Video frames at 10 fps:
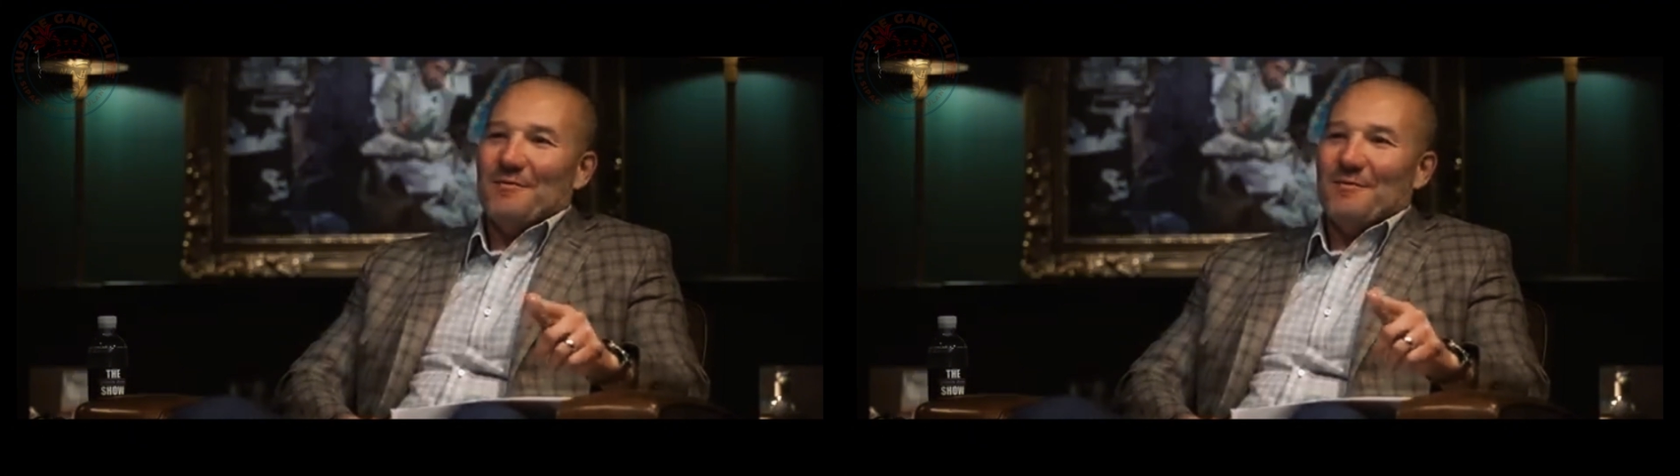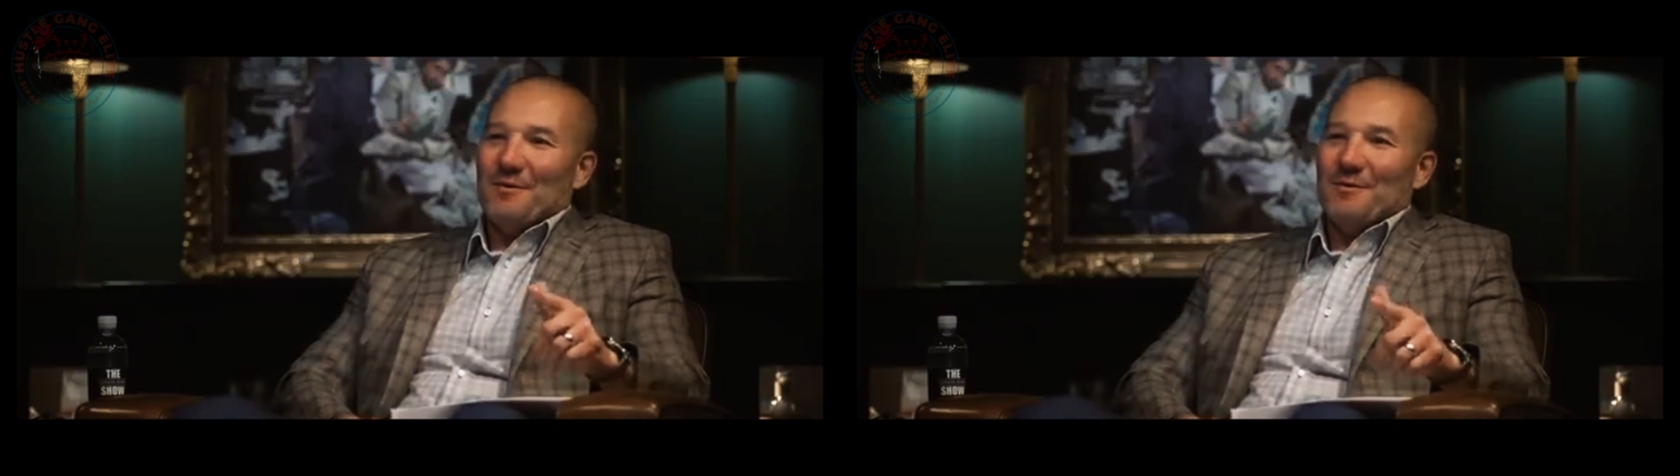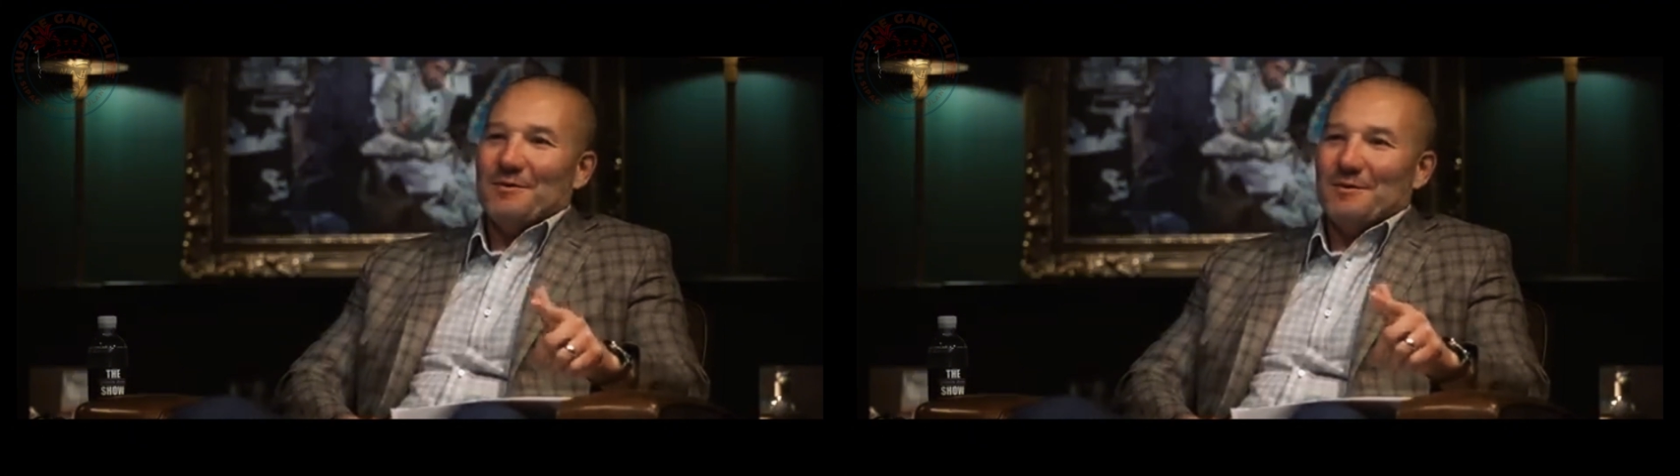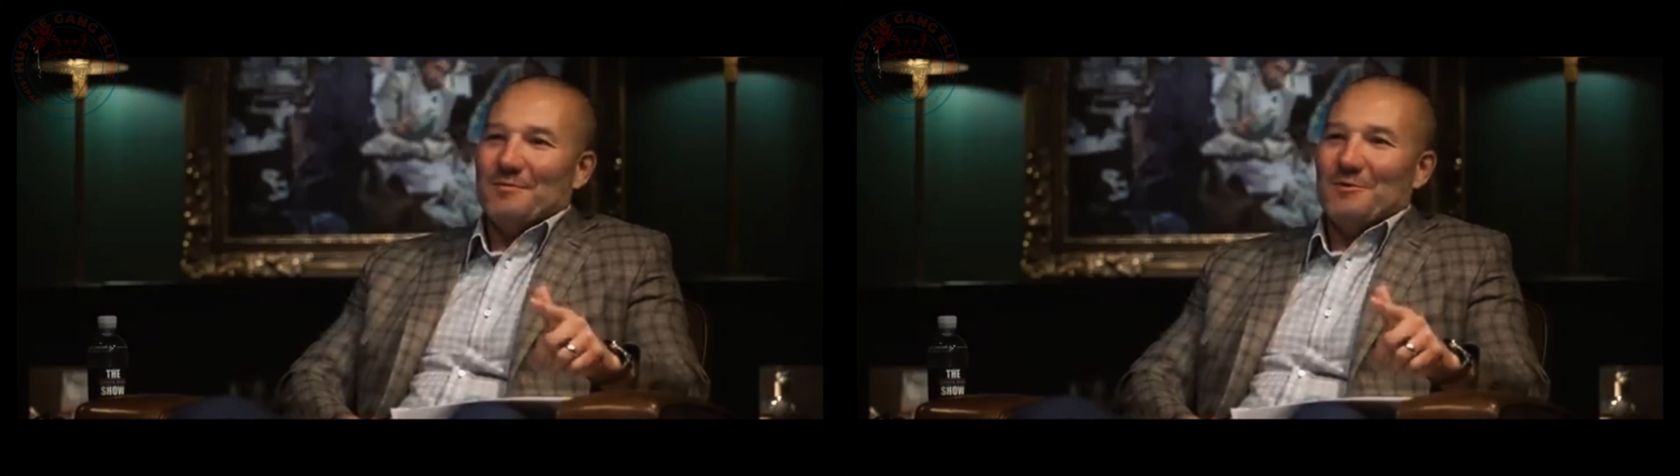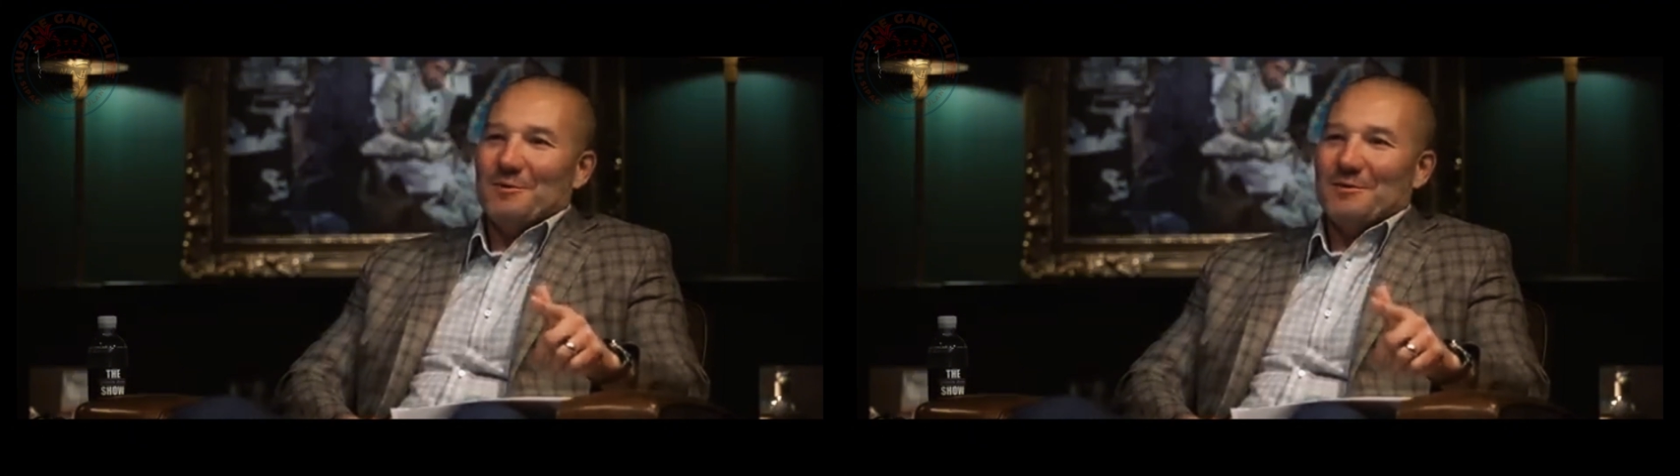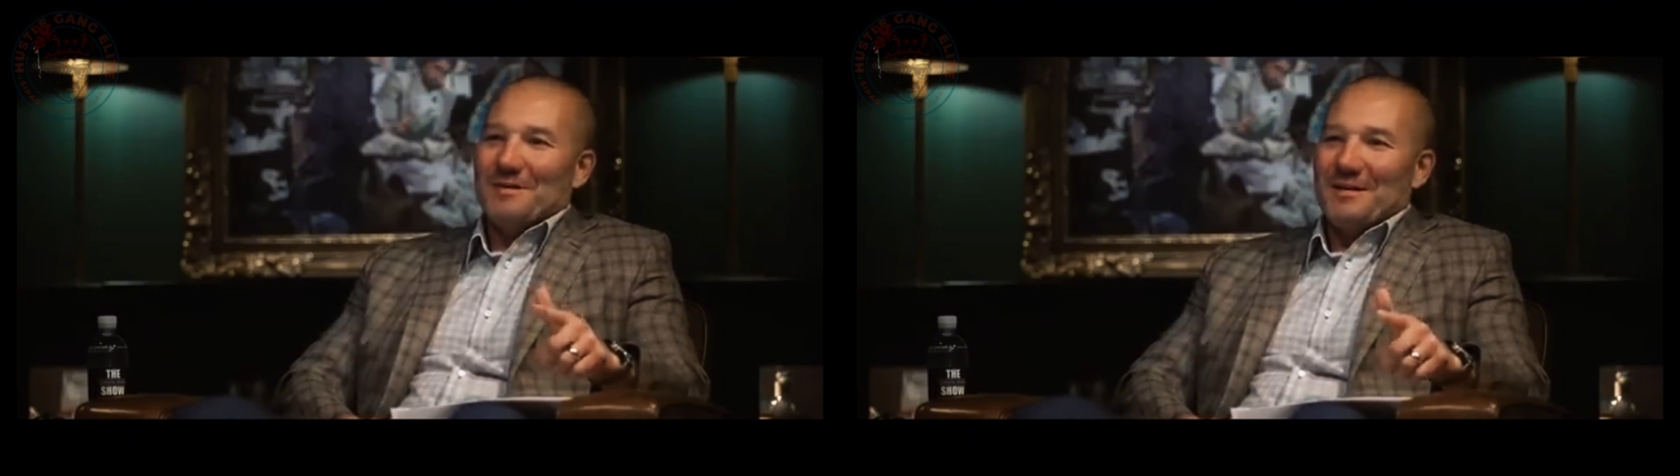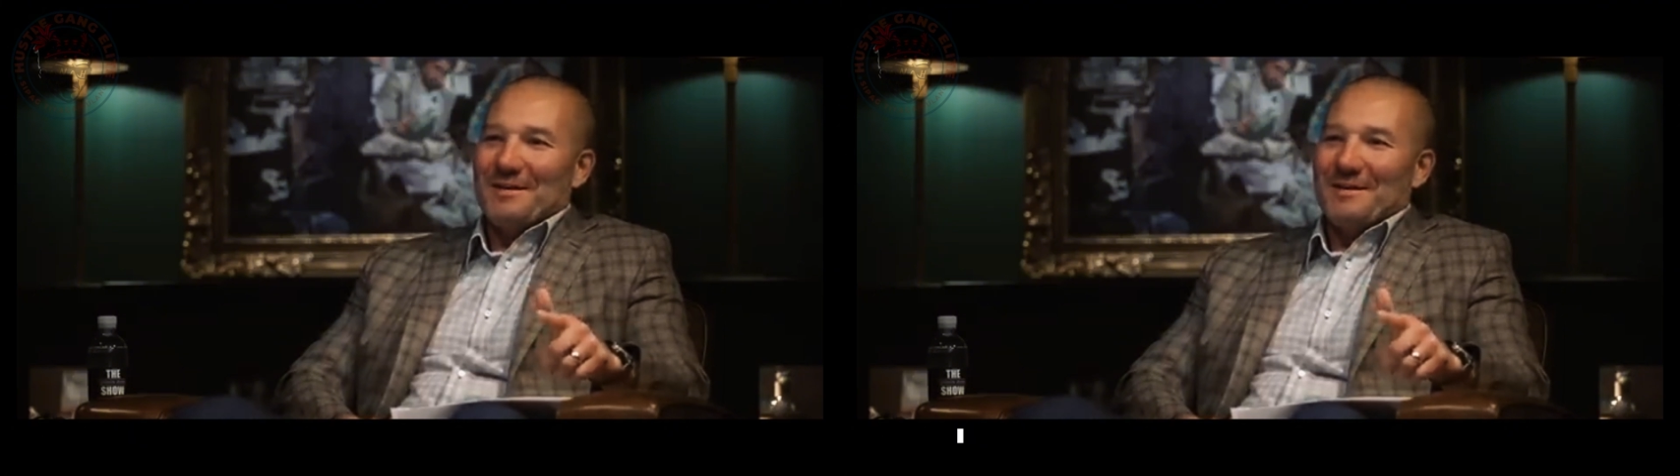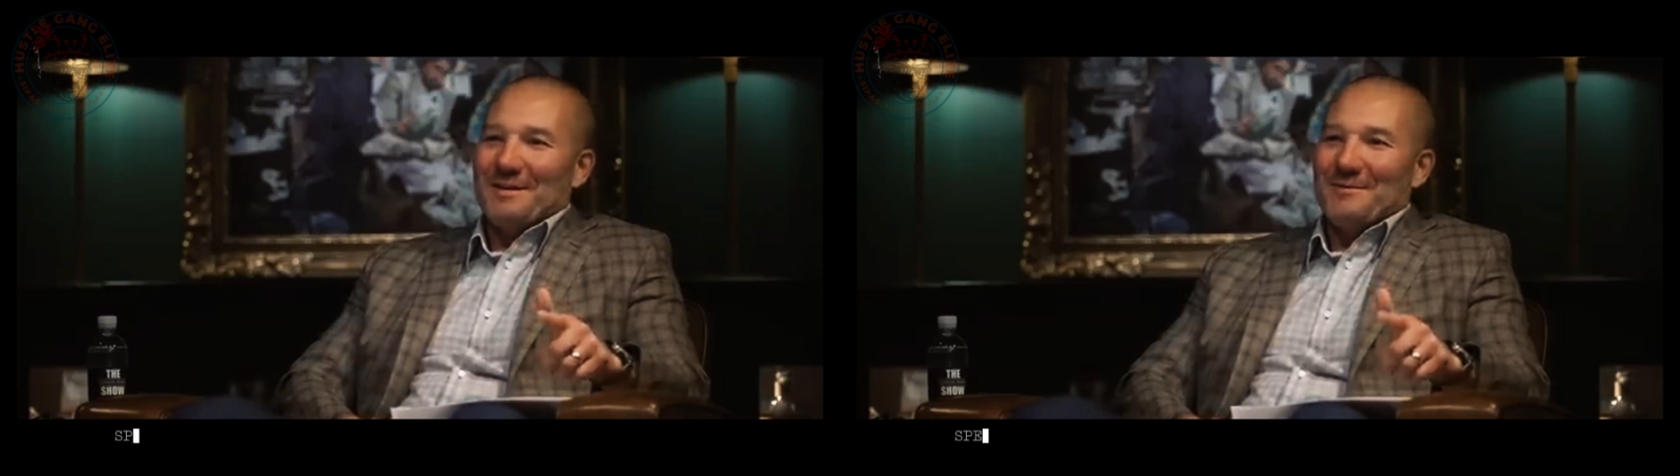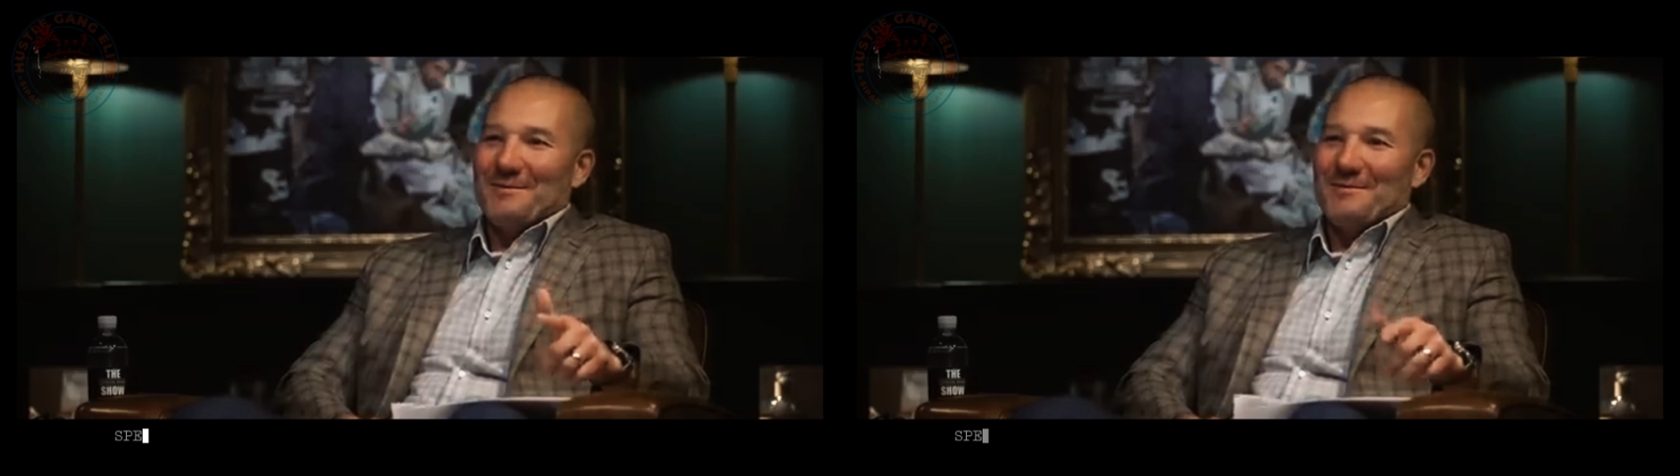very similar saying,